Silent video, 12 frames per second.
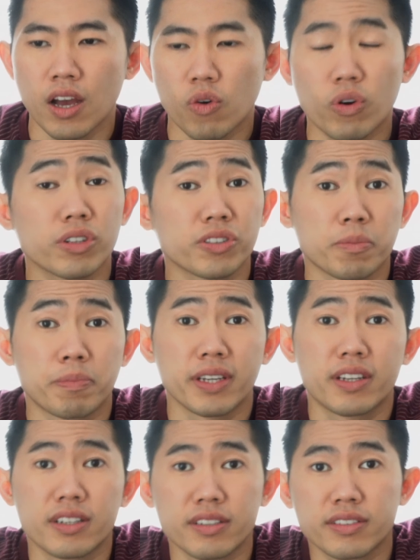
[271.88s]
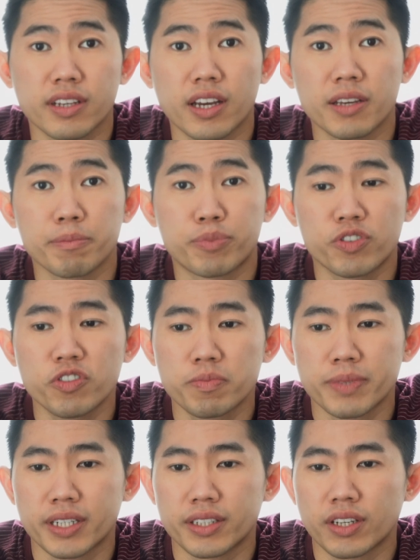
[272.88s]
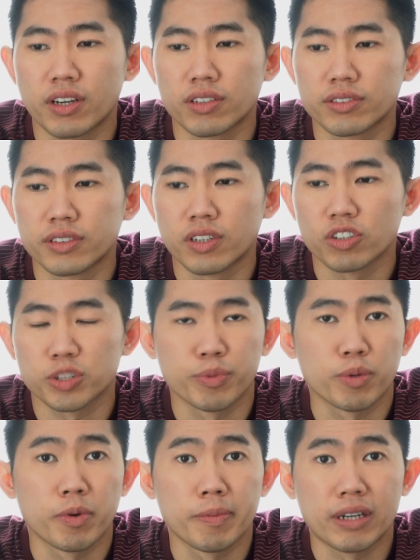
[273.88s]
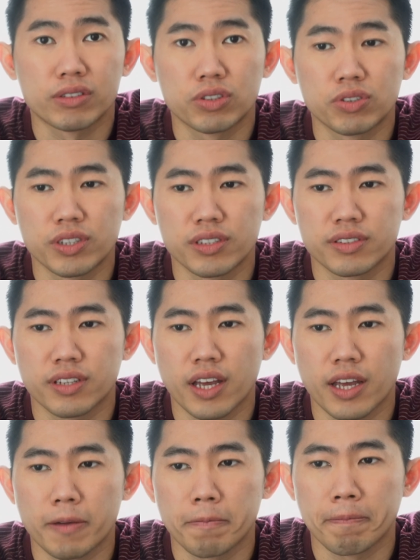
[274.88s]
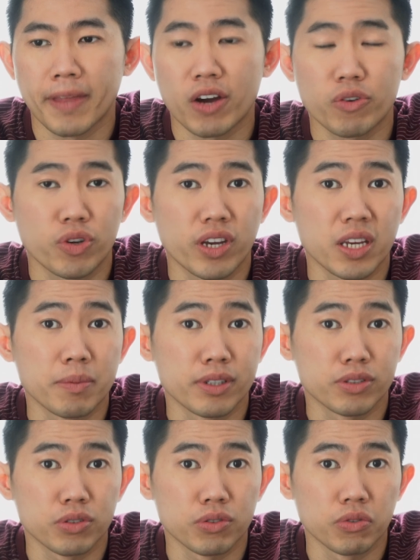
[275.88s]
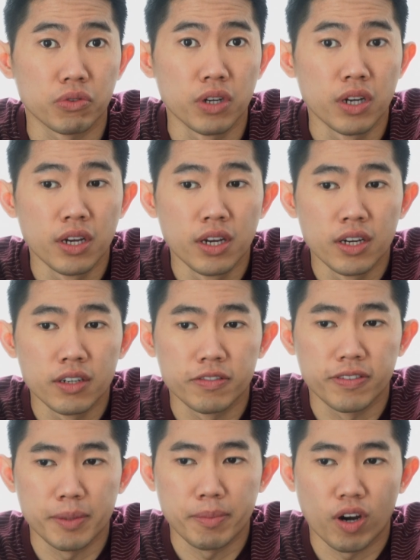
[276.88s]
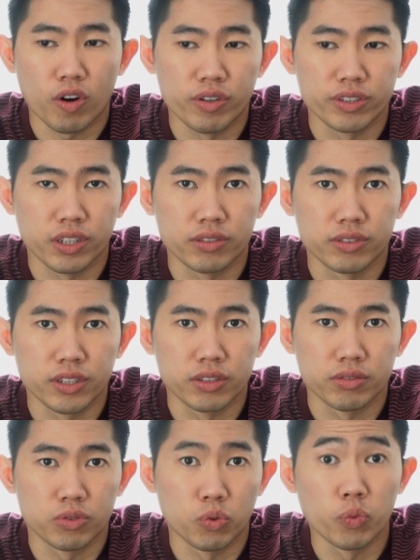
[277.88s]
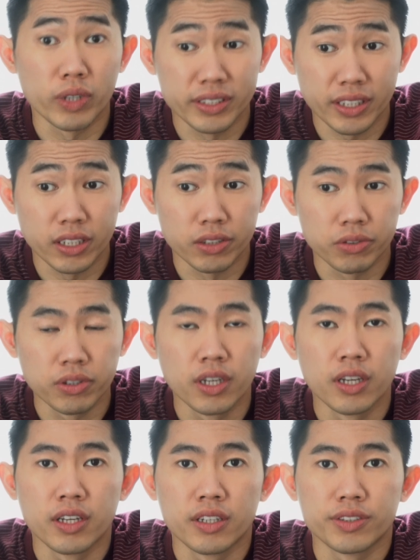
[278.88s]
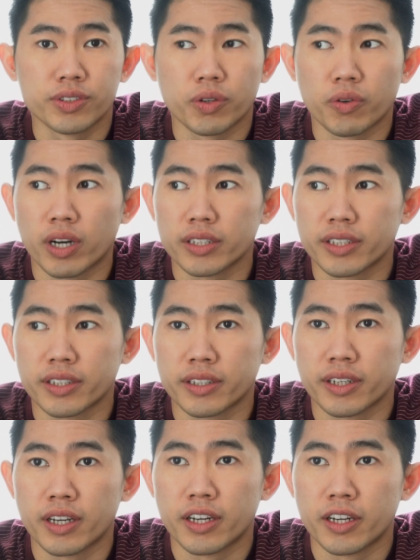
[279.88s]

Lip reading: One of the biggest improvement on Osmo Mobile 2 is now you're able to flip horizontal to vertical. So I think